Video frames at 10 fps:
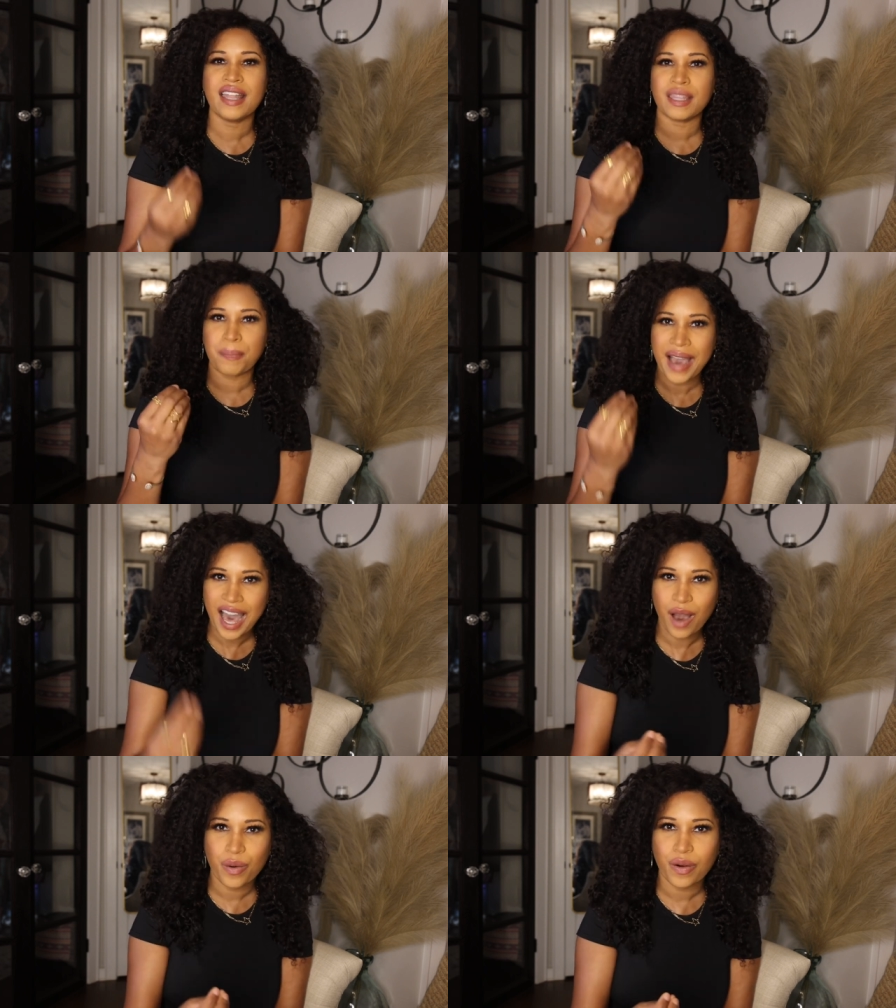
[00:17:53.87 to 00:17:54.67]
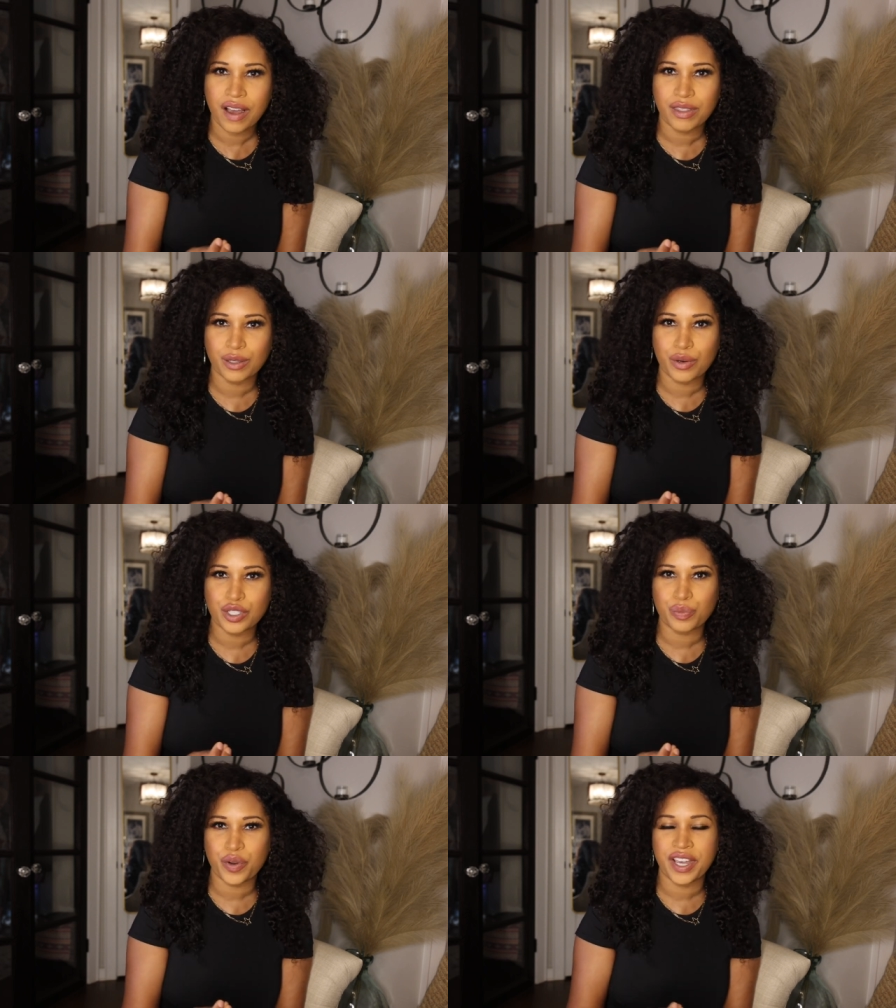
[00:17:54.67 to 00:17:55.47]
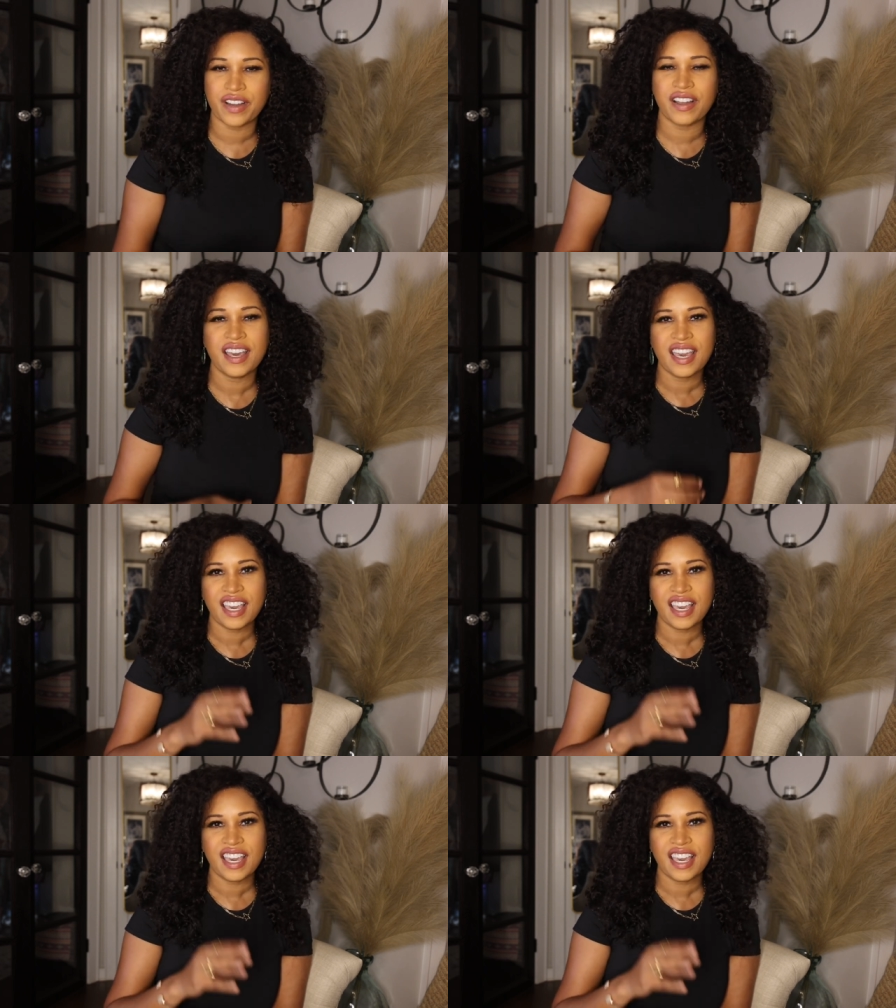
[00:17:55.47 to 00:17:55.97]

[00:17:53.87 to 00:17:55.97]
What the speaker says: The power of the Lord's Prayer.